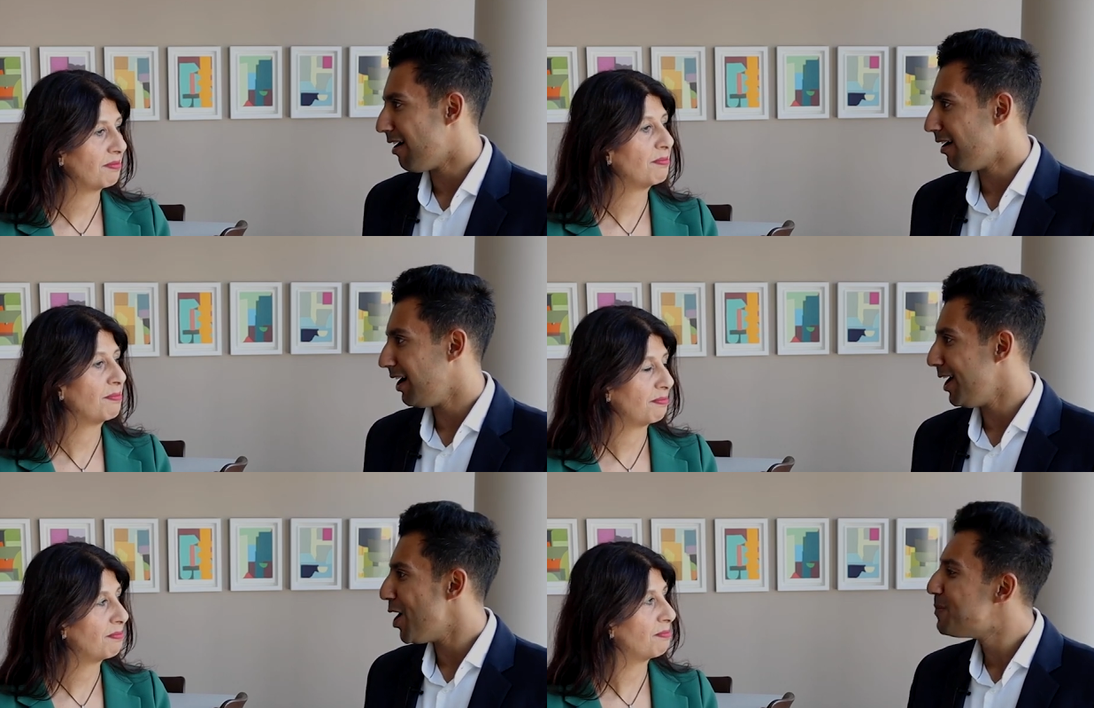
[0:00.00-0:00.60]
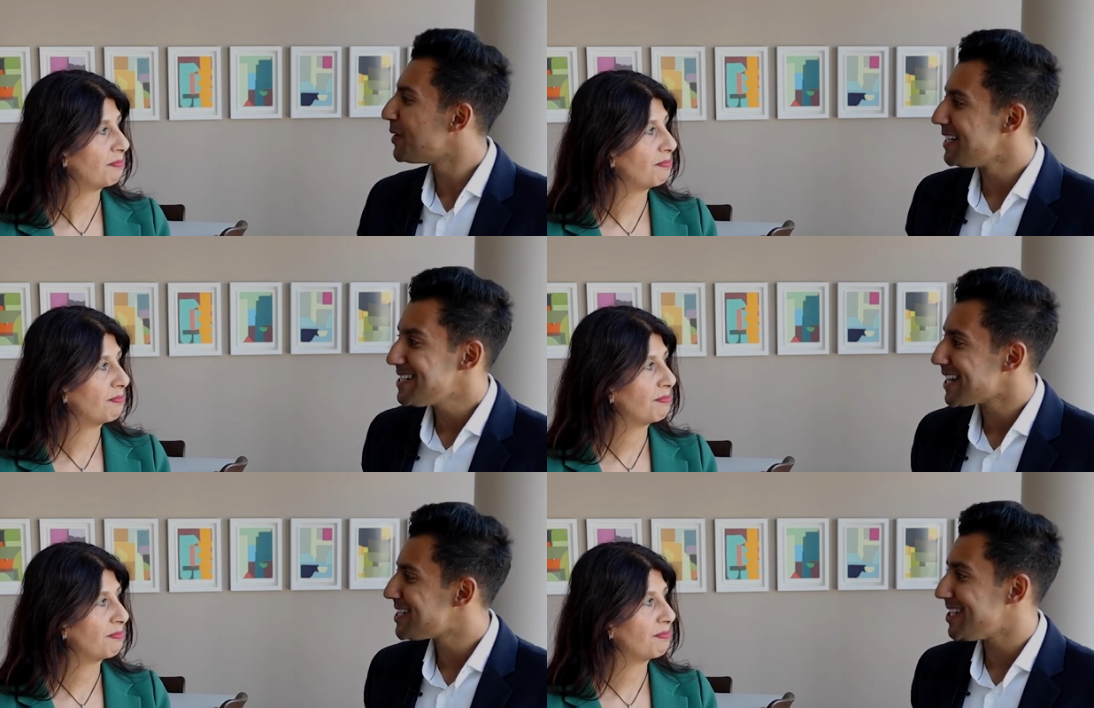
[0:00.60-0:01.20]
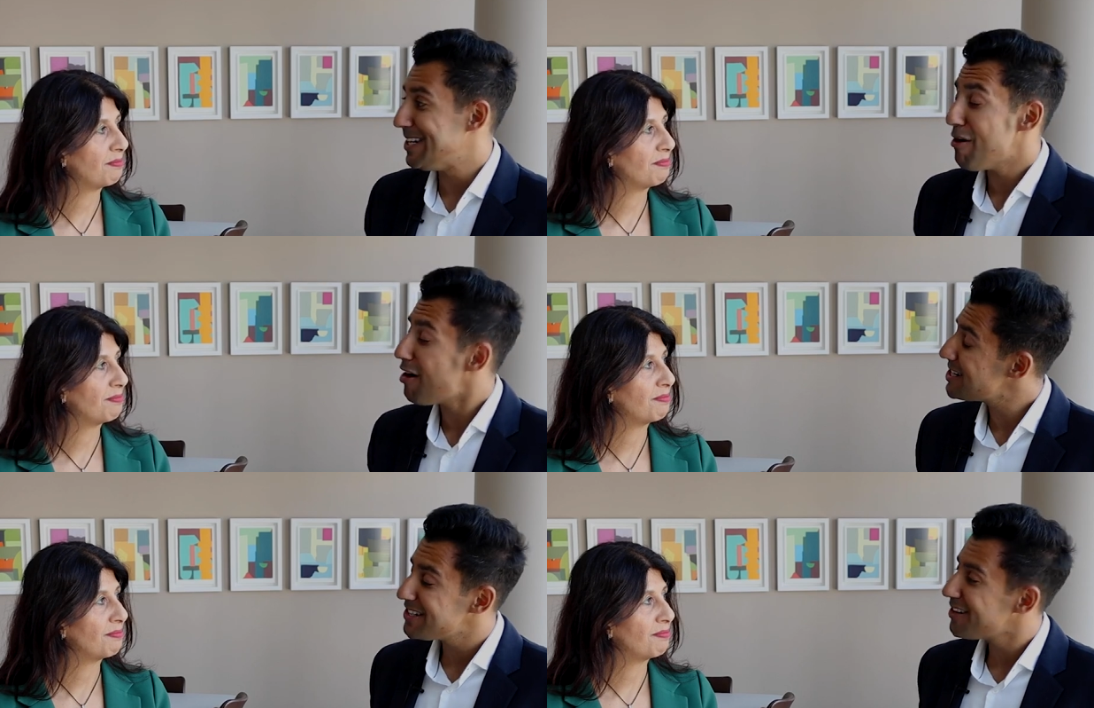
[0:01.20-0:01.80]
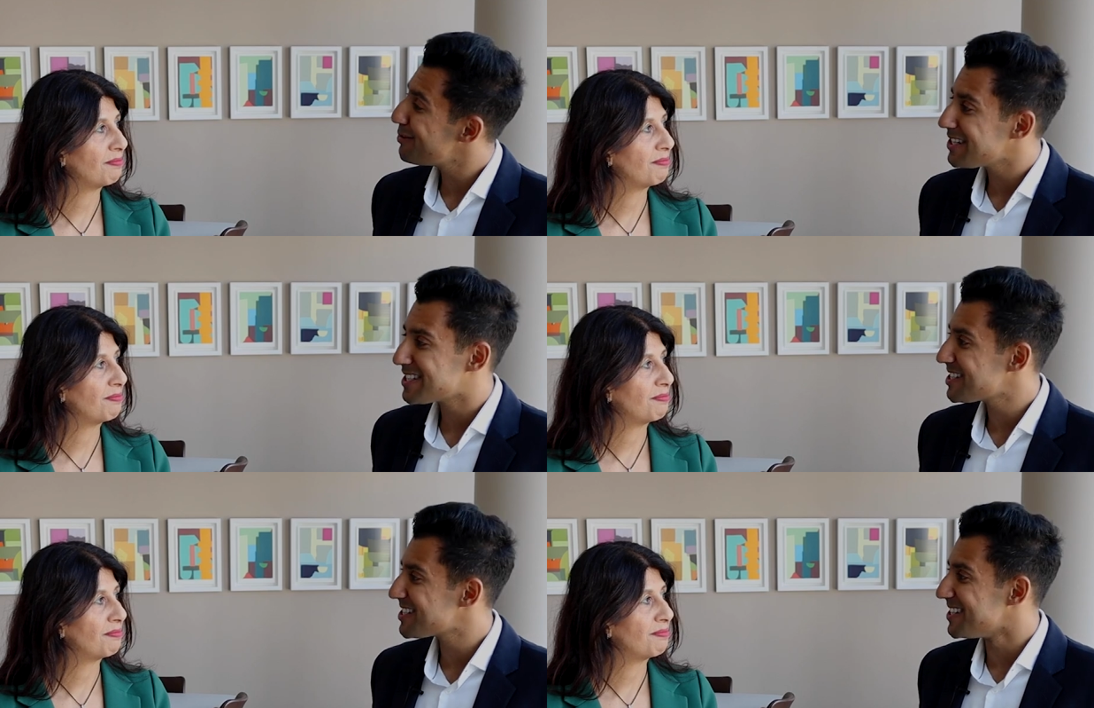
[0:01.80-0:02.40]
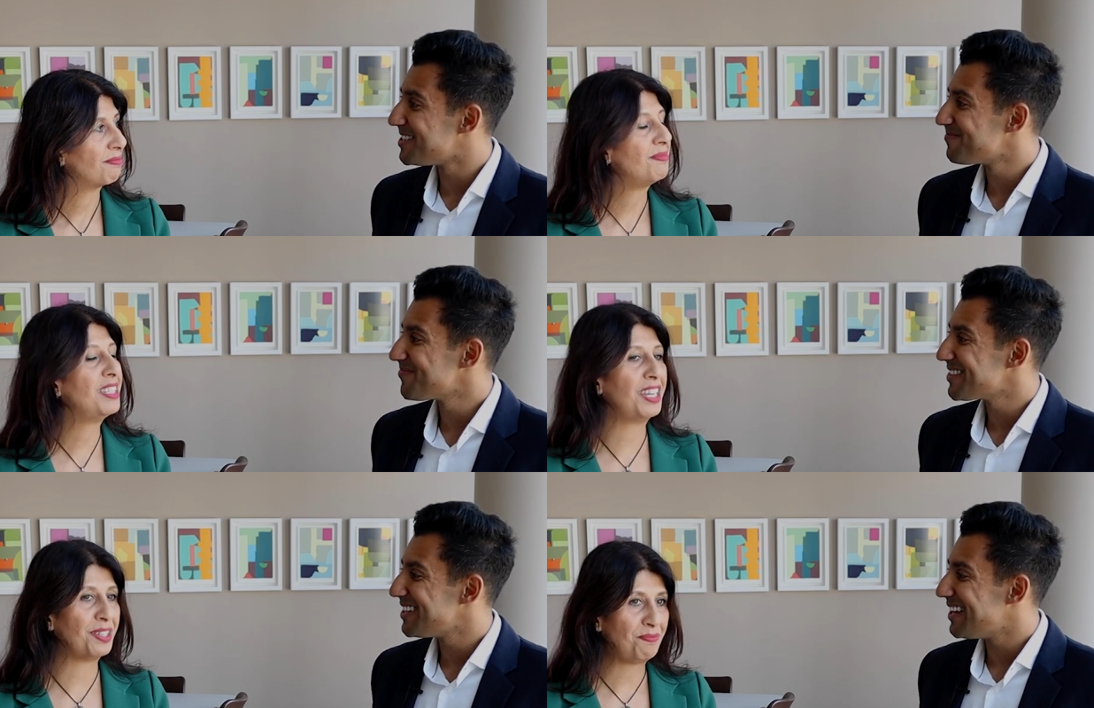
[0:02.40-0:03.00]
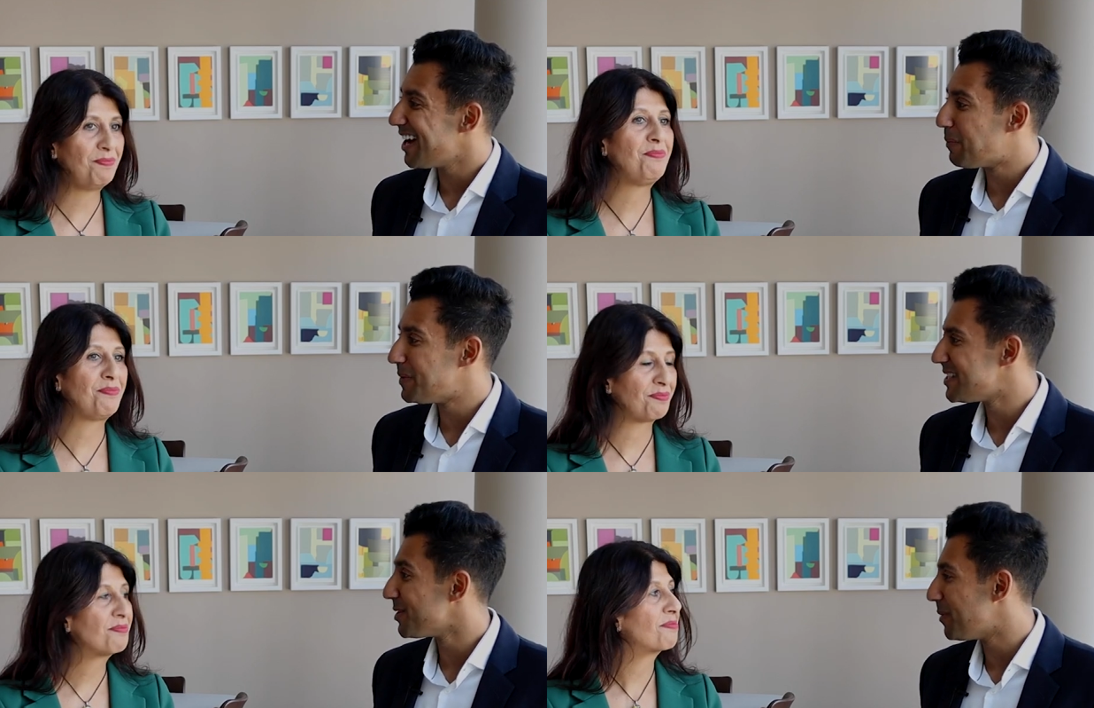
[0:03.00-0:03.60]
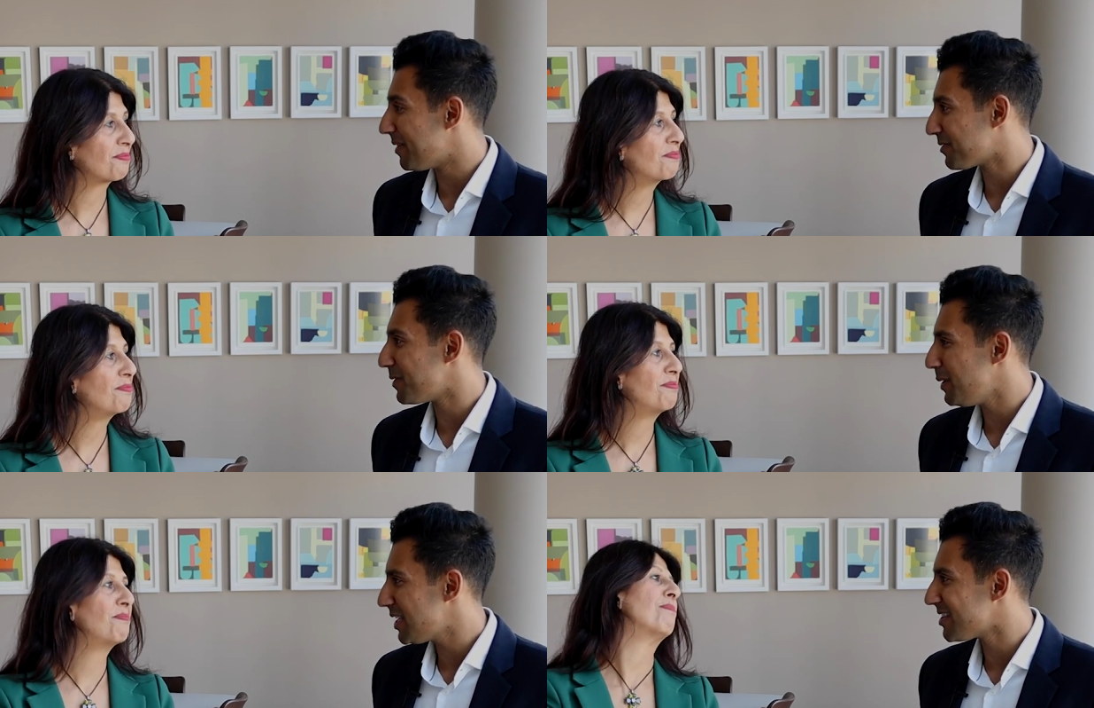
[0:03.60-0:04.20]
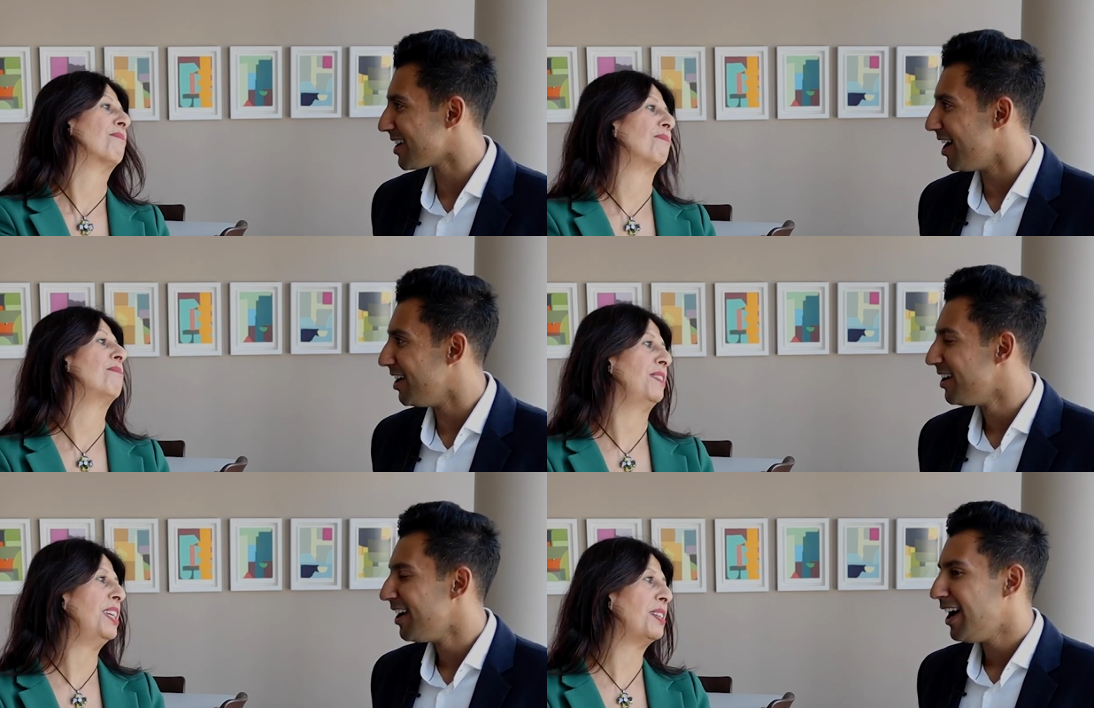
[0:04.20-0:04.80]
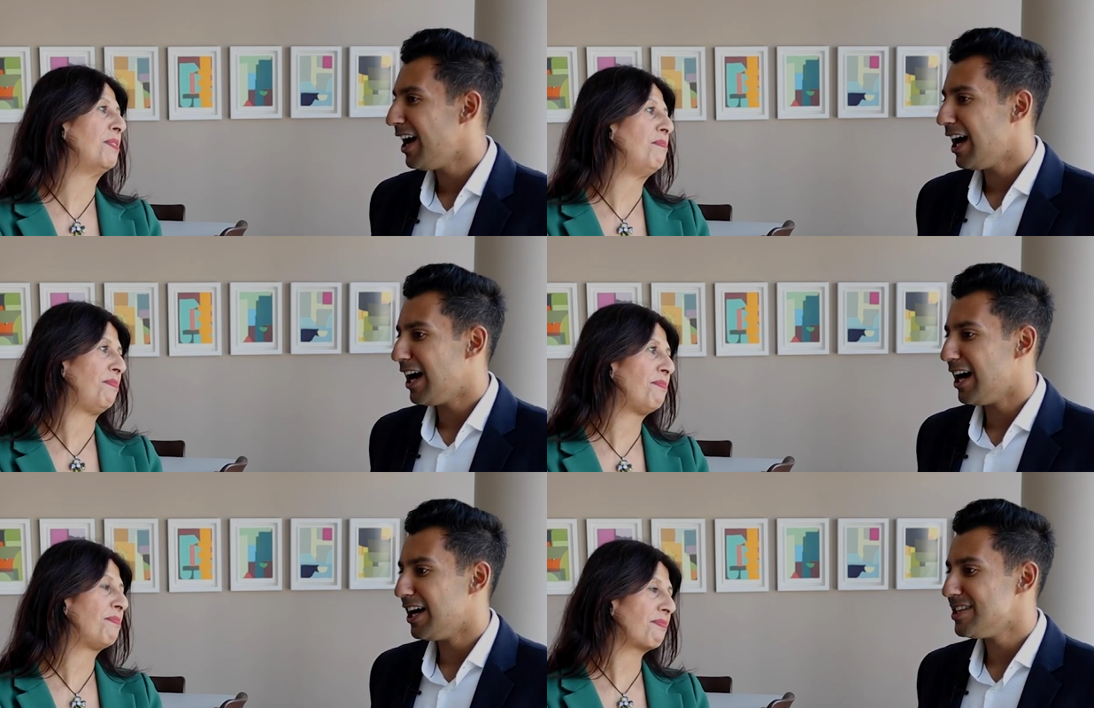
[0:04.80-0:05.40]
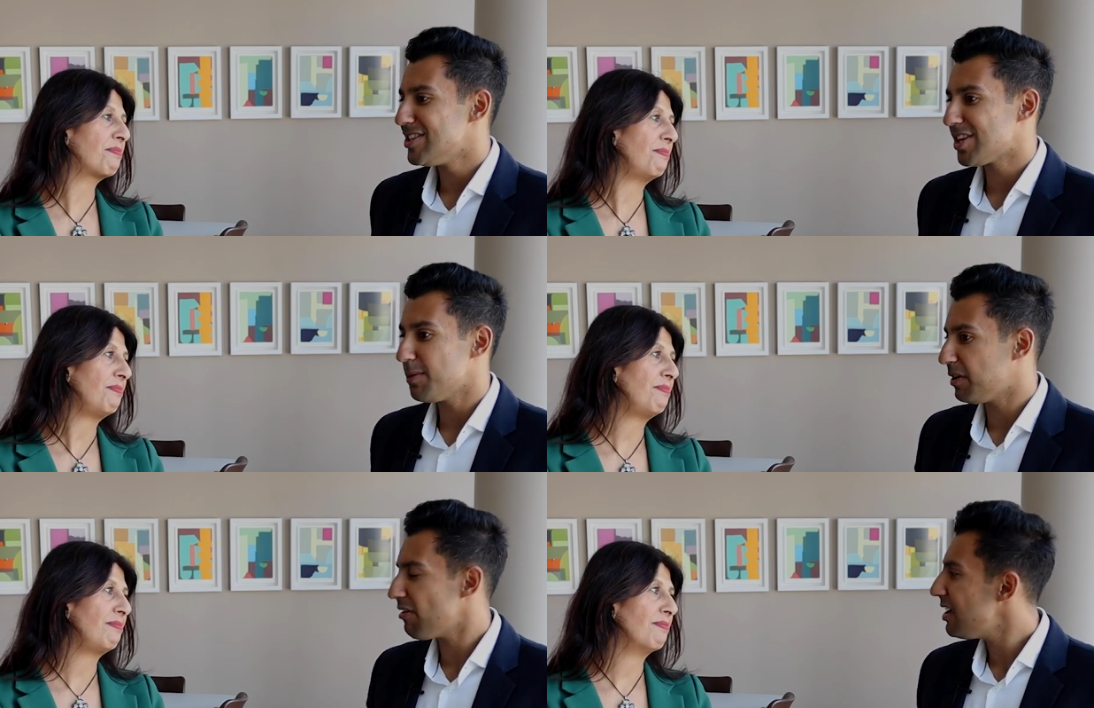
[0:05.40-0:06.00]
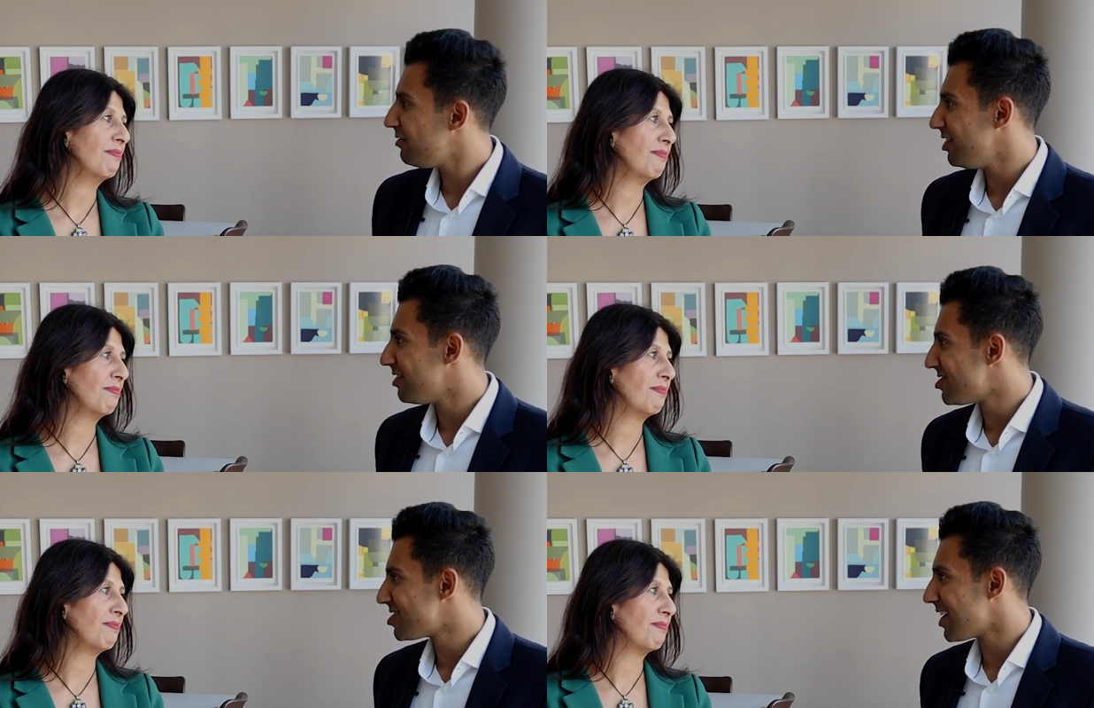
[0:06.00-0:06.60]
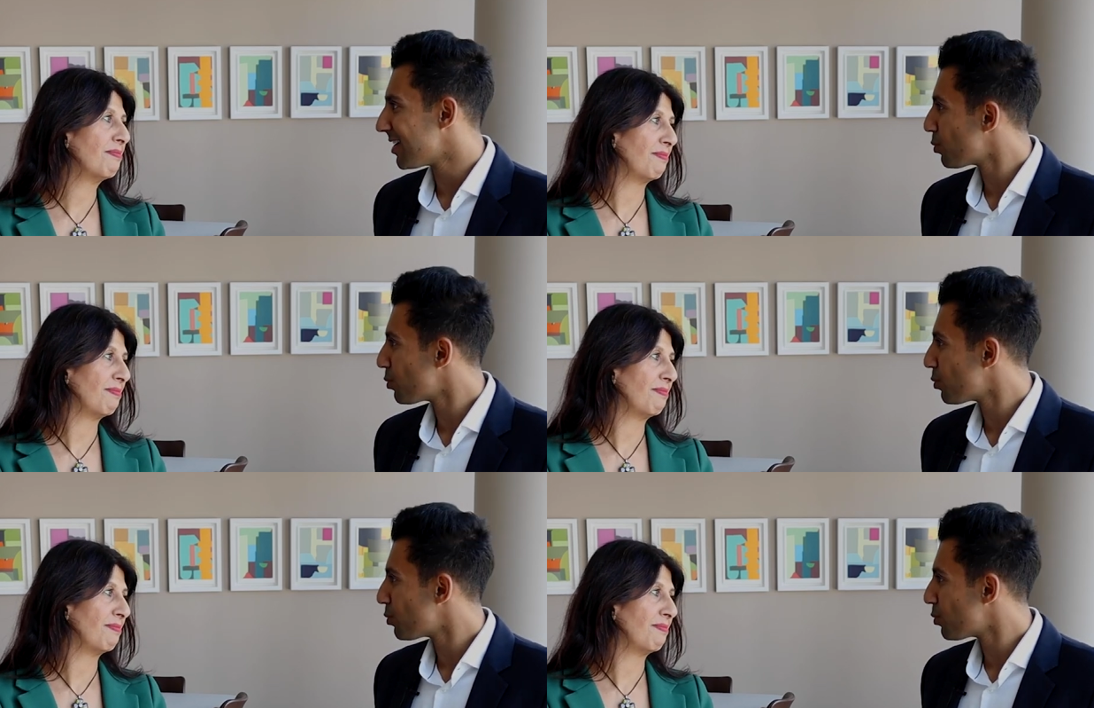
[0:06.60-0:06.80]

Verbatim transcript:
Speaker 1: I openly said to you, I didn't know it existed. Yeah. Up until about three weeks ago. Yeah. Uh, so it'd be great if you could just tell